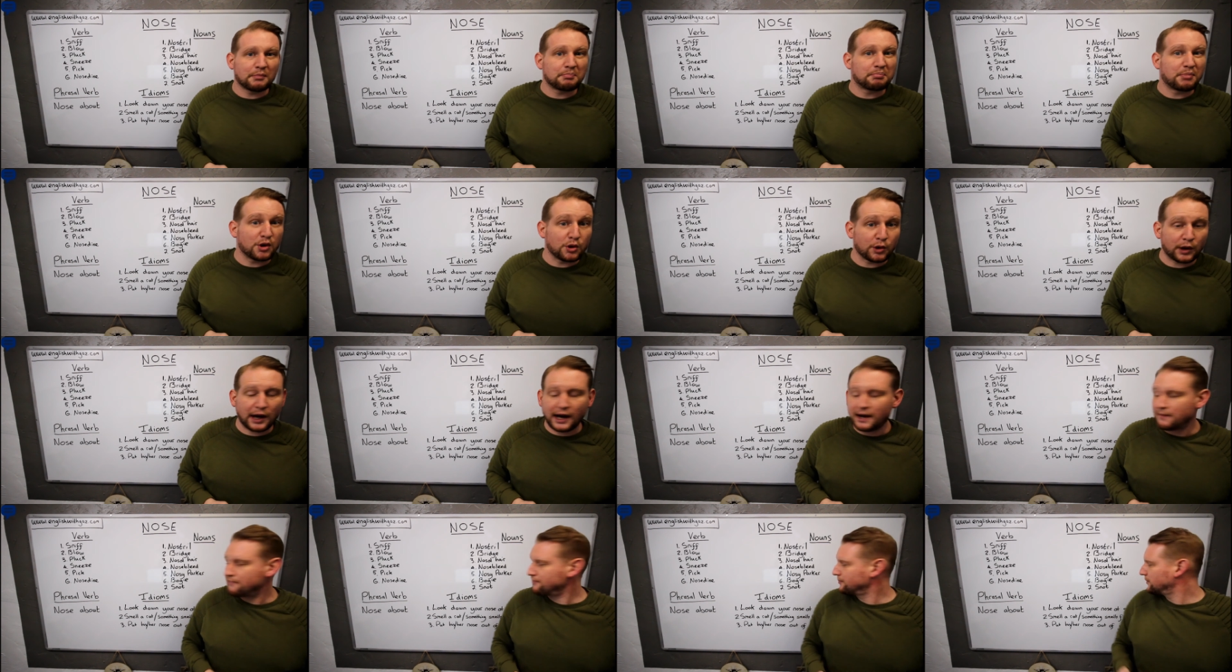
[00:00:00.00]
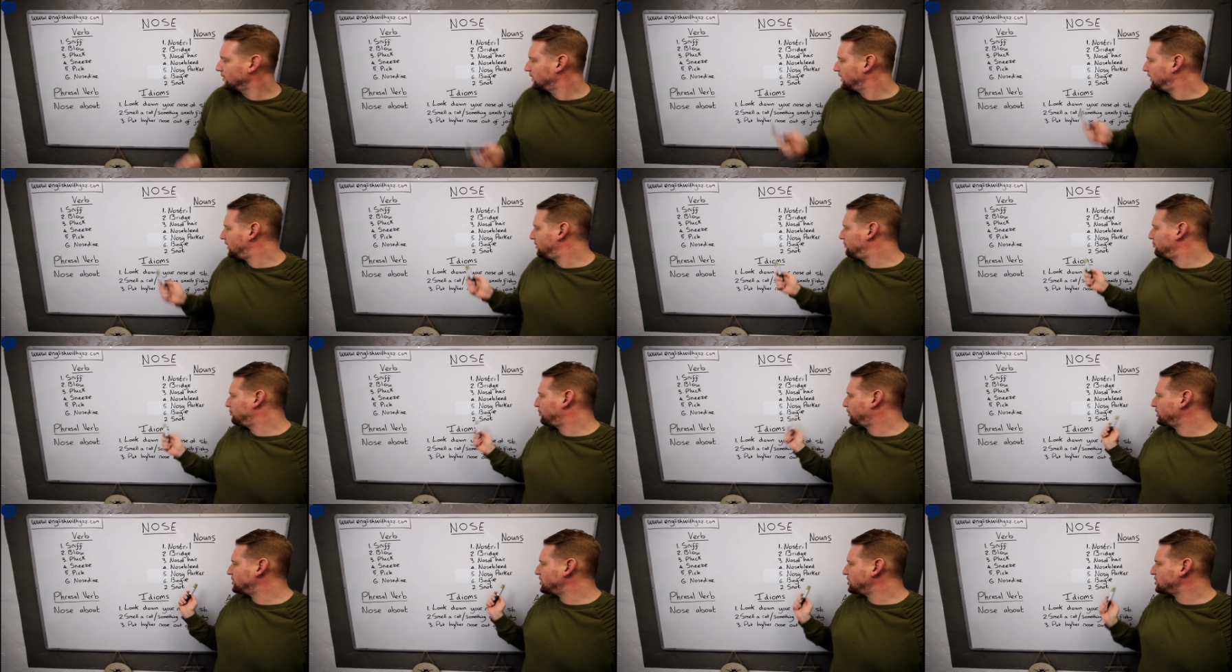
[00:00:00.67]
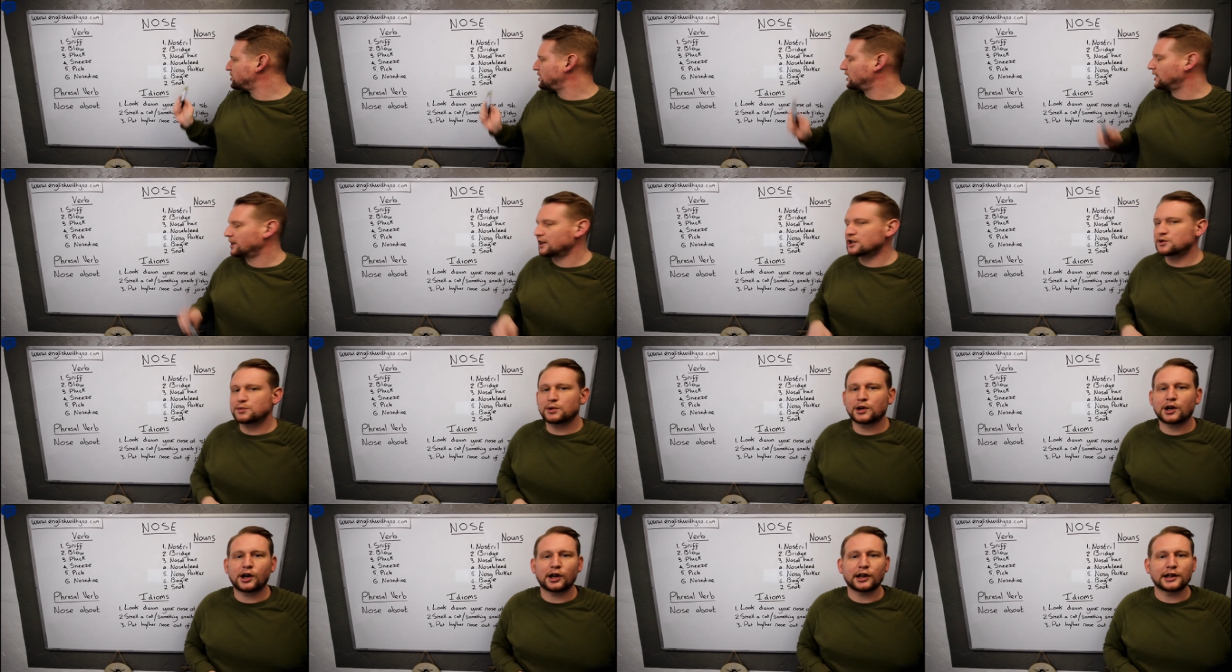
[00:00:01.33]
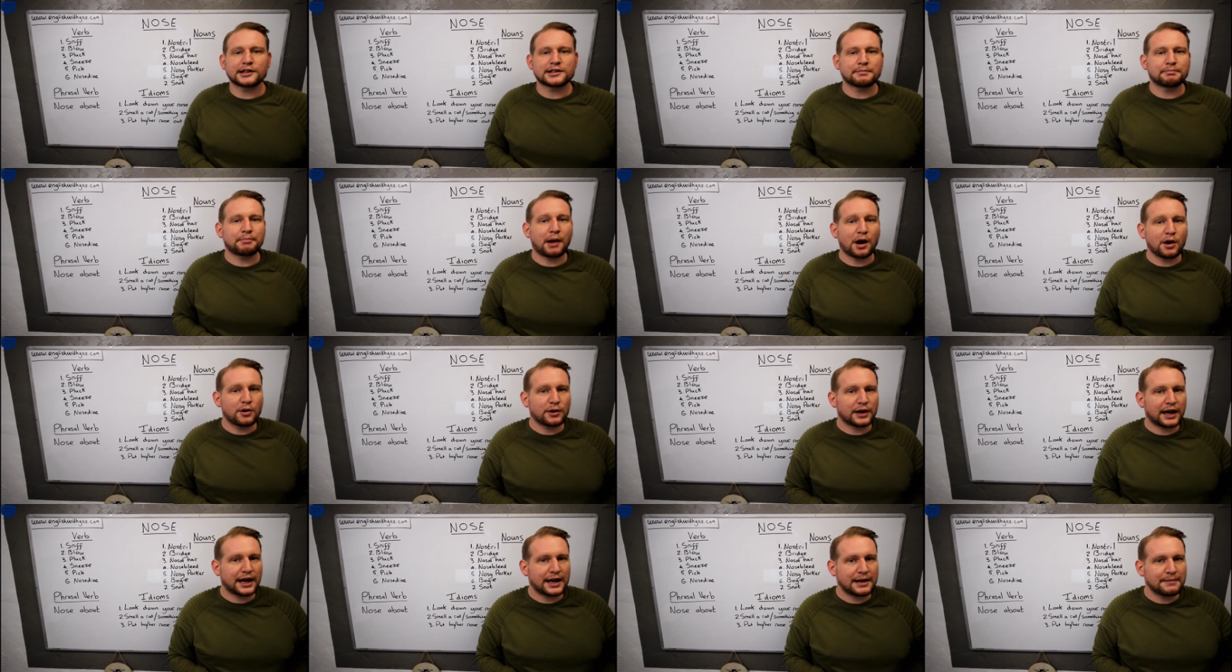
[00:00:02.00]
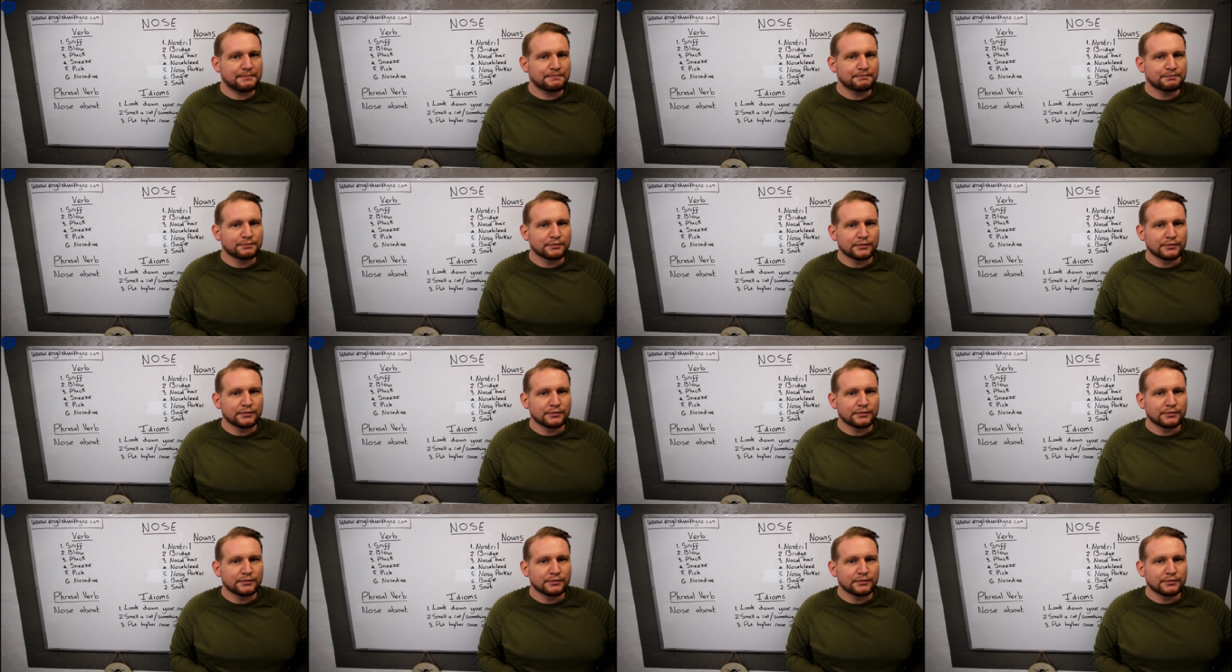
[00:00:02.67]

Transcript: booger. In British English, we call it a bogey.